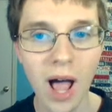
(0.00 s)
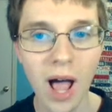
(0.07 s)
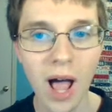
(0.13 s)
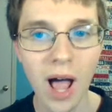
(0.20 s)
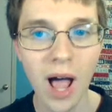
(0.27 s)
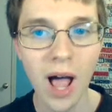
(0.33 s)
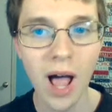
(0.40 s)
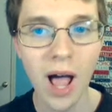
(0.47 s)
and
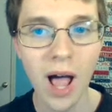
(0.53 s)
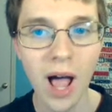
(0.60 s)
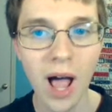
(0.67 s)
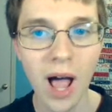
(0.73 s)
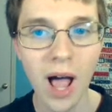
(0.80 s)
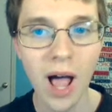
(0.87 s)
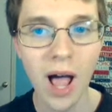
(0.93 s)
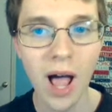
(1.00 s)
then they were not
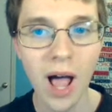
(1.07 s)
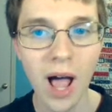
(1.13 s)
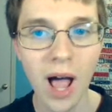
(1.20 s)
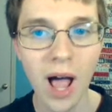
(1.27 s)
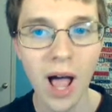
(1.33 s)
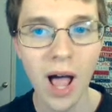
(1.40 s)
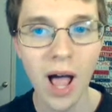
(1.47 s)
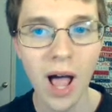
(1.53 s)
going to have any
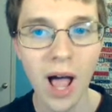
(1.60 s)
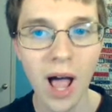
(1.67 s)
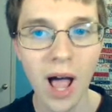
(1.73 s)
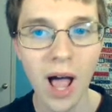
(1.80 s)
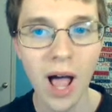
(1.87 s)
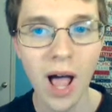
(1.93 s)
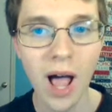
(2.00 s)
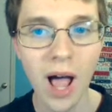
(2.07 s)
shot at getting in the
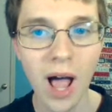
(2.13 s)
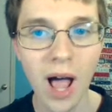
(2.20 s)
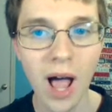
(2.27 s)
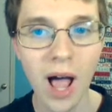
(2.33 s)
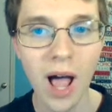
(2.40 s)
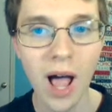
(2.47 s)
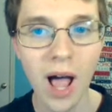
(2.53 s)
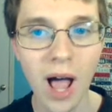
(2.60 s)
playoffs
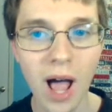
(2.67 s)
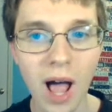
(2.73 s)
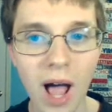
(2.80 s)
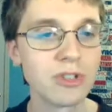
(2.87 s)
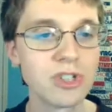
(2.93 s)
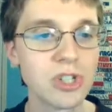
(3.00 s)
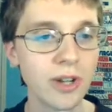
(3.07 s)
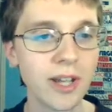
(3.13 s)
anyway, and they
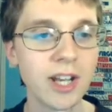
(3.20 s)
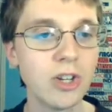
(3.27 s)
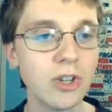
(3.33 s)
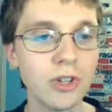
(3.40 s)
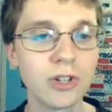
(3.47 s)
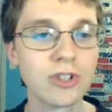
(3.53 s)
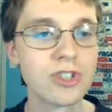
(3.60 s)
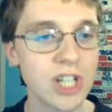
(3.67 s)
would still get a
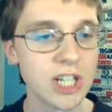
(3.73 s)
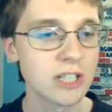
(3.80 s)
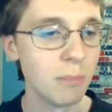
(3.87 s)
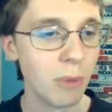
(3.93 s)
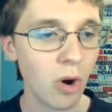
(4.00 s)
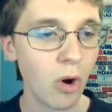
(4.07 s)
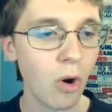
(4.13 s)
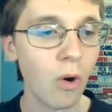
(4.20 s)
New Year's Six
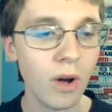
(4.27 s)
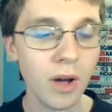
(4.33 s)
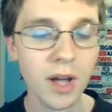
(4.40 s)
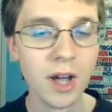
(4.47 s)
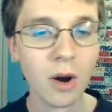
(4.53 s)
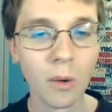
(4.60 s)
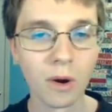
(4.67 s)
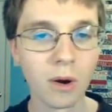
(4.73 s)
bowl
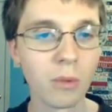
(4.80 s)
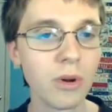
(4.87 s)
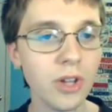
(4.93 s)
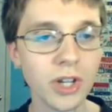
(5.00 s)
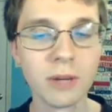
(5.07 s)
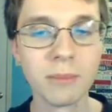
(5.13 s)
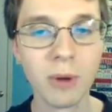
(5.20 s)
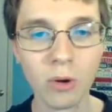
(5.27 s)
or a
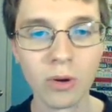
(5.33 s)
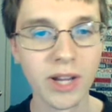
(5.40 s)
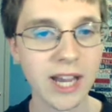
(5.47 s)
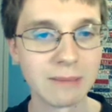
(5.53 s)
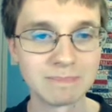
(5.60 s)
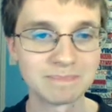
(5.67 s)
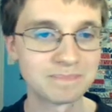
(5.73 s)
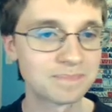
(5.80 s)
really good bowl
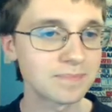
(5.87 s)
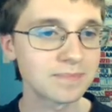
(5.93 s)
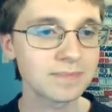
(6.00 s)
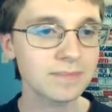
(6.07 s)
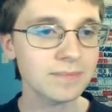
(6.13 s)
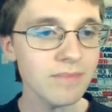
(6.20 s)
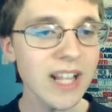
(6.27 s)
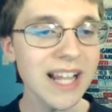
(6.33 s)
game.
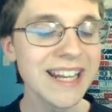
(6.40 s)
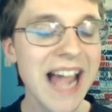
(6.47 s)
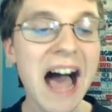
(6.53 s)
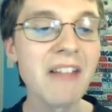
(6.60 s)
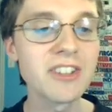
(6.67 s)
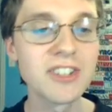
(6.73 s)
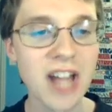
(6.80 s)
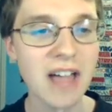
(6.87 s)

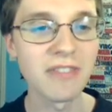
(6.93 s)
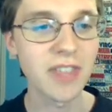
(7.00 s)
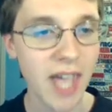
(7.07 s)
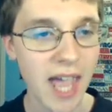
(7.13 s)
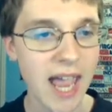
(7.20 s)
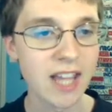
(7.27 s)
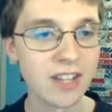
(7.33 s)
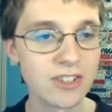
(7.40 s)
Now that's not the
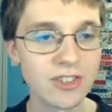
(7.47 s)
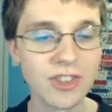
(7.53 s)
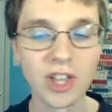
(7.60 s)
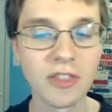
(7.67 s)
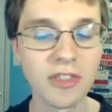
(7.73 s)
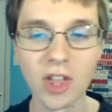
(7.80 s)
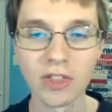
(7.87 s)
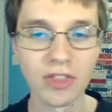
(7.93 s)
case. The
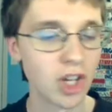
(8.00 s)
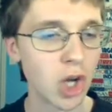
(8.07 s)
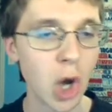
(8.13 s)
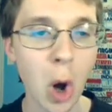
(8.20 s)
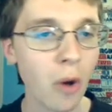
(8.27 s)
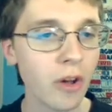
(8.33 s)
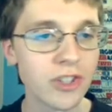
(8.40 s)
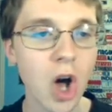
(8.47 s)

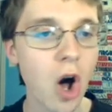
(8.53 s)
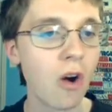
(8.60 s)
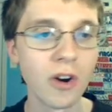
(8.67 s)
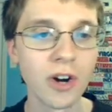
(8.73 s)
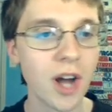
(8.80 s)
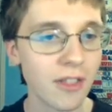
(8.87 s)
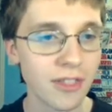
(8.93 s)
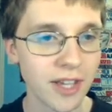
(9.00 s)
goal is all
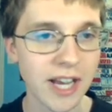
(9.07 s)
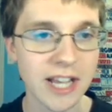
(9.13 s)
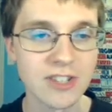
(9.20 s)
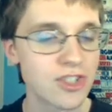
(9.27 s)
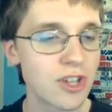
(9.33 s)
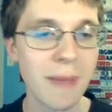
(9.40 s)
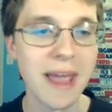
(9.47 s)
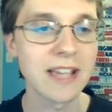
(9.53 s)
or nothing.
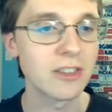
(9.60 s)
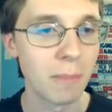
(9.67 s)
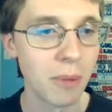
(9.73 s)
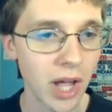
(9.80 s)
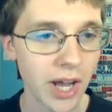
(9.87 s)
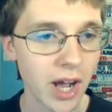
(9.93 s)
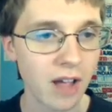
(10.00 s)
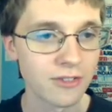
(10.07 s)
It's to make the
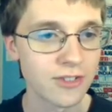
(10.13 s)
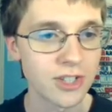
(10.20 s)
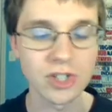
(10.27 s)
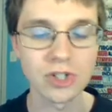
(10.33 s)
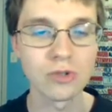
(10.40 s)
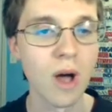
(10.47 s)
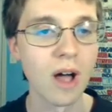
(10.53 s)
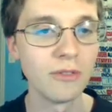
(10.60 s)
playoffs. It's
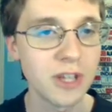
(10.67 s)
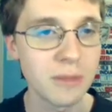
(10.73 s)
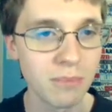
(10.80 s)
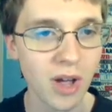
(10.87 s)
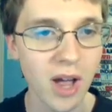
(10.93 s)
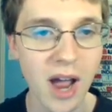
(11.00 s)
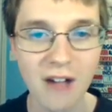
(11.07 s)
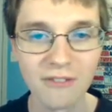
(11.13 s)
a 12-team
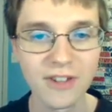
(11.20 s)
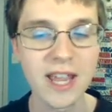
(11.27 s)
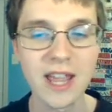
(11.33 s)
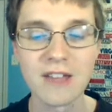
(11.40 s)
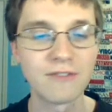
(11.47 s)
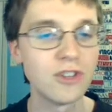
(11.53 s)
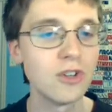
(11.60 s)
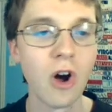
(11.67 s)
playoff.
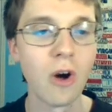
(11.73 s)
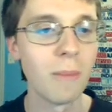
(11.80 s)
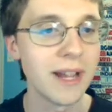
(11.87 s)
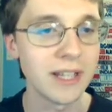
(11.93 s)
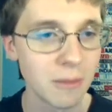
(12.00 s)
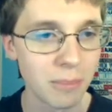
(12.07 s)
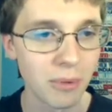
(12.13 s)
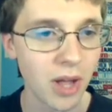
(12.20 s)
If you don't
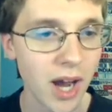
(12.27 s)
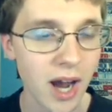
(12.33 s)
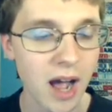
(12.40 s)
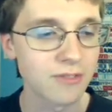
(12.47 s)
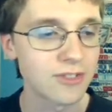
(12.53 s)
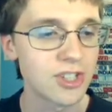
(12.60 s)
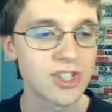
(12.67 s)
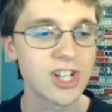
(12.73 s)
make the
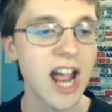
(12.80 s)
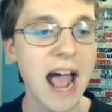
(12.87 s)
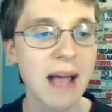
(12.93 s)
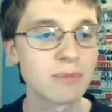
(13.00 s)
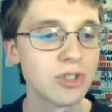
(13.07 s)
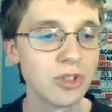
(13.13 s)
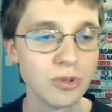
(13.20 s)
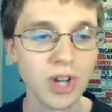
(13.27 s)
playoffs, it's an
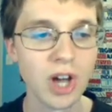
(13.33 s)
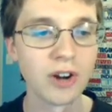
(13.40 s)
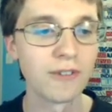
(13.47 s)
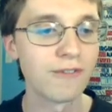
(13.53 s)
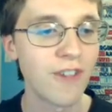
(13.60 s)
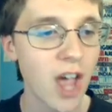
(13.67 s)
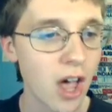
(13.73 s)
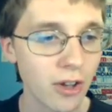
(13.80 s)
absolute and utter
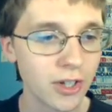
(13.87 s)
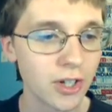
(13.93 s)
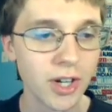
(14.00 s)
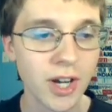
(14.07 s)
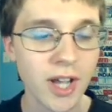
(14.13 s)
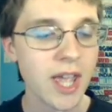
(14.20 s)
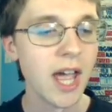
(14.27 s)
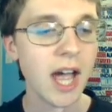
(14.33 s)
failure,
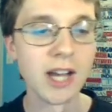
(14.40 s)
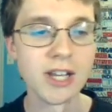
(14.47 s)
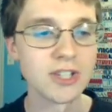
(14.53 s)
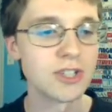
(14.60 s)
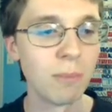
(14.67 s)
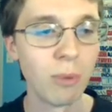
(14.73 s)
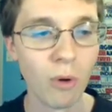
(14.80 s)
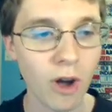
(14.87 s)
a
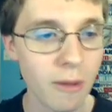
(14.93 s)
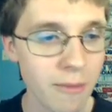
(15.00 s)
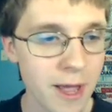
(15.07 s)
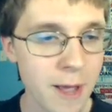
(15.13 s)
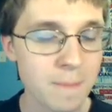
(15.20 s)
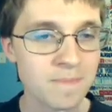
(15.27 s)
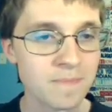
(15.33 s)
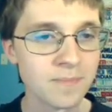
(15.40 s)

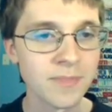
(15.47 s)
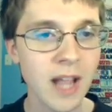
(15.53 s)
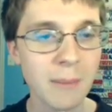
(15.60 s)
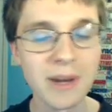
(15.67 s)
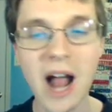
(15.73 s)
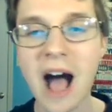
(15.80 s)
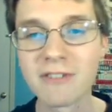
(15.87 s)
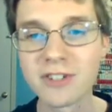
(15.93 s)
disappointment. I
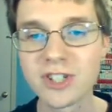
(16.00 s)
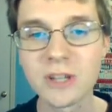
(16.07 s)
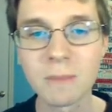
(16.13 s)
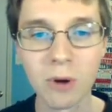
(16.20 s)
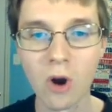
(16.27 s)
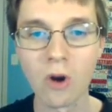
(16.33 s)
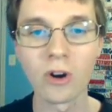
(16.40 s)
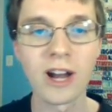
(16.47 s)
mean, obviously
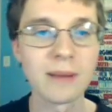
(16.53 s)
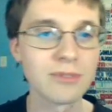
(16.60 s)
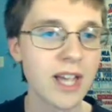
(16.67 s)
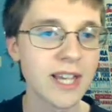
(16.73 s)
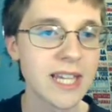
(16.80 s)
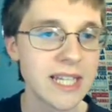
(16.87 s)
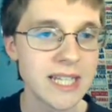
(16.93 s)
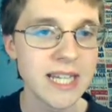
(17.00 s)
programs
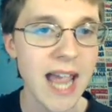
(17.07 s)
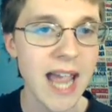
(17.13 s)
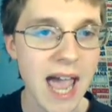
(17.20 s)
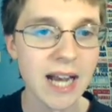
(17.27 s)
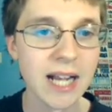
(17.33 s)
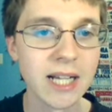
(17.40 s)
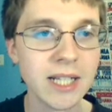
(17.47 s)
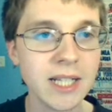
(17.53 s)
like
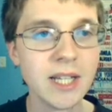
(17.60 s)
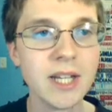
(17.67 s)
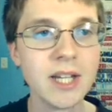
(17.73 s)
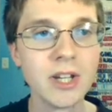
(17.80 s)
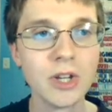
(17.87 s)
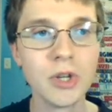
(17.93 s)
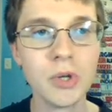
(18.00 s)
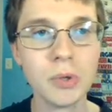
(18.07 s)
Indiana,
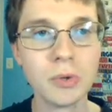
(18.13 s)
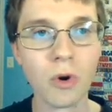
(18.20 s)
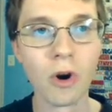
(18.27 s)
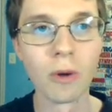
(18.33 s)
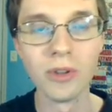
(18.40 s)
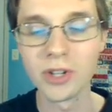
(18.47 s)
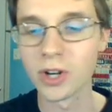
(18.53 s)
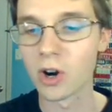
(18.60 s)
who
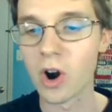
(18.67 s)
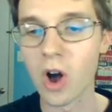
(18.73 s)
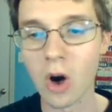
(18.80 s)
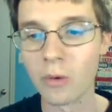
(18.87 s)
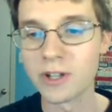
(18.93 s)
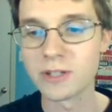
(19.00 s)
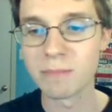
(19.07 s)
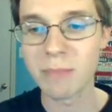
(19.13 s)
normally are
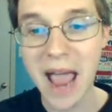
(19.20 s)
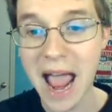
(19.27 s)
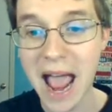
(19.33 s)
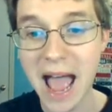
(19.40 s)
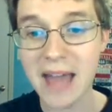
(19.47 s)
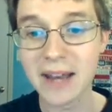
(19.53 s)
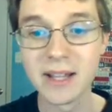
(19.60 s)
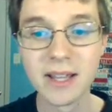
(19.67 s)
always
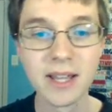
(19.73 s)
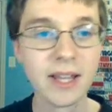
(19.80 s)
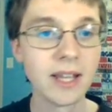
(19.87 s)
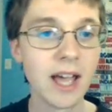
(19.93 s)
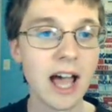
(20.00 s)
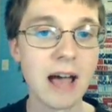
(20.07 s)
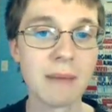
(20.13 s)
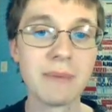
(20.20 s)
bad,
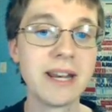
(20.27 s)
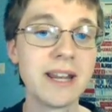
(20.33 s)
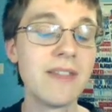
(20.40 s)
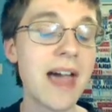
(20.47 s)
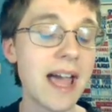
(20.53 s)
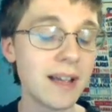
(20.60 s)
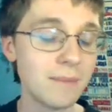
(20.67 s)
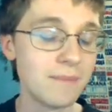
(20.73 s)
I mean,
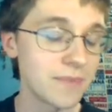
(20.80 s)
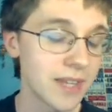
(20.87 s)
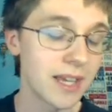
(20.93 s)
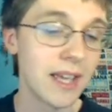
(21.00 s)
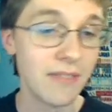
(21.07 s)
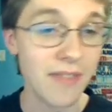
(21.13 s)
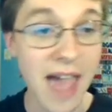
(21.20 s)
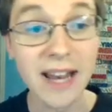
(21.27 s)

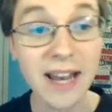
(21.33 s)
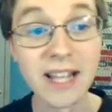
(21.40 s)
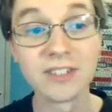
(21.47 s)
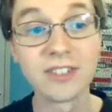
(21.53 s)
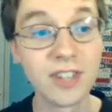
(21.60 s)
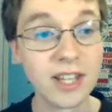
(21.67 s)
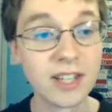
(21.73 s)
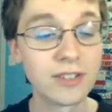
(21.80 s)
in that
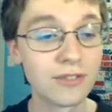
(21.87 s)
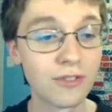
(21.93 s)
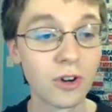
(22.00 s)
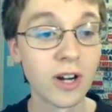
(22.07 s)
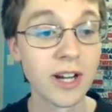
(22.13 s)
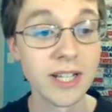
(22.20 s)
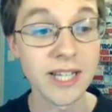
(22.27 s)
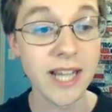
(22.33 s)
instance
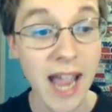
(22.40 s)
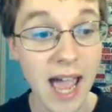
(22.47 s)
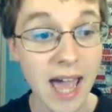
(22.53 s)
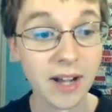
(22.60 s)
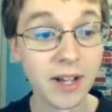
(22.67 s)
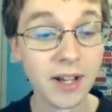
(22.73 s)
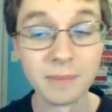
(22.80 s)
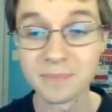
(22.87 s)
for
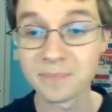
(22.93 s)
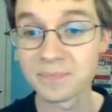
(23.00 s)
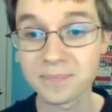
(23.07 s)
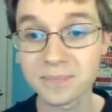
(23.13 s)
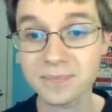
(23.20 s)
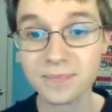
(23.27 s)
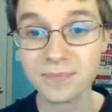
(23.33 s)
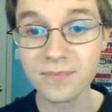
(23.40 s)
Indiana,
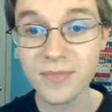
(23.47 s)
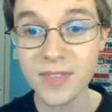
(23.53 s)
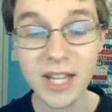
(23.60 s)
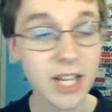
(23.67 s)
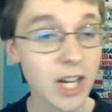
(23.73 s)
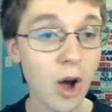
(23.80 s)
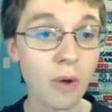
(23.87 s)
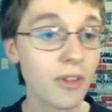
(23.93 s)

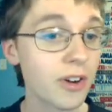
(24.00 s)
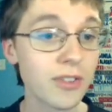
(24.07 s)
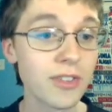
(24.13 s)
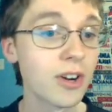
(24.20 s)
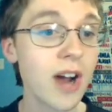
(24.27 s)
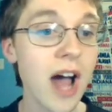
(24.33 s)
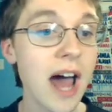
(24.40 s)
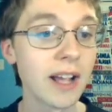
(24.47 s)

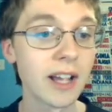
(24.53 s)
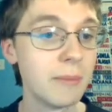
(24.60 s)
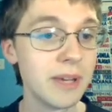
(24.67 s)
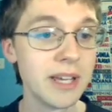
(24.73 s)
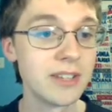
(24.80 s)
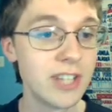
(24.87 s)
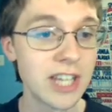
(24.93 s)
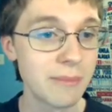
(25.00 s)
they're not going to
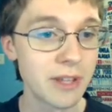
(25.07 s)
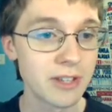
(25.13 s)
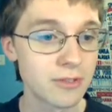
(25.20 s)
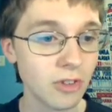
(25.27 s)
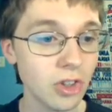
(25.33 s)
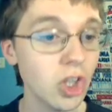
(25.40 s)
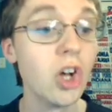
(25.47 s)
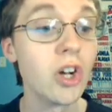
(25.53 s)
be a team that's
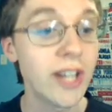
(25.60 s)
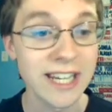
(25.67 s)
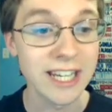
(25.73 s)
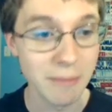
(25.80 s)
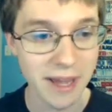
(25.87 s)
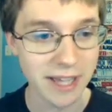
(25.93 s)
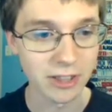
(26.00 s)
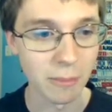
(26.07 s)
looking
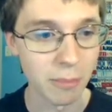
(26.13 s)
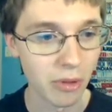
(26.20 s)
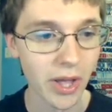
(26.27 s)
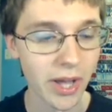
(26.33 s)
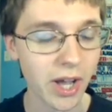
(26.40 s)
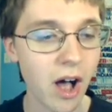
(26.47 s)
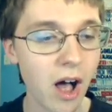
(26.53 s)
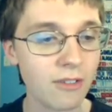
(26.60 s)
to make the
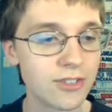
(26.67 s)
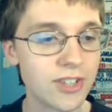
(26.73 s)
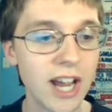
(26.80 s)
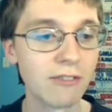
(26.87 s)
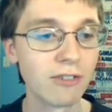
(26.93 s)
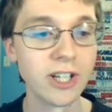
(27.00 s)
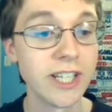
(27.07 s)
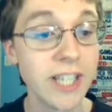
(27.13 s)
playoffs
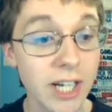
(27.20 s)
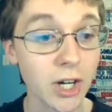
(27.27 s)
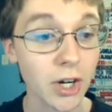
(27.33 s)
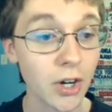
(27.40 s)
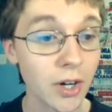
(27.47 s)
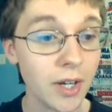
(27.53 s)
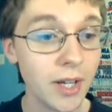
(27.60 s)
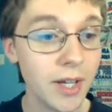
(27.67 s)
every year.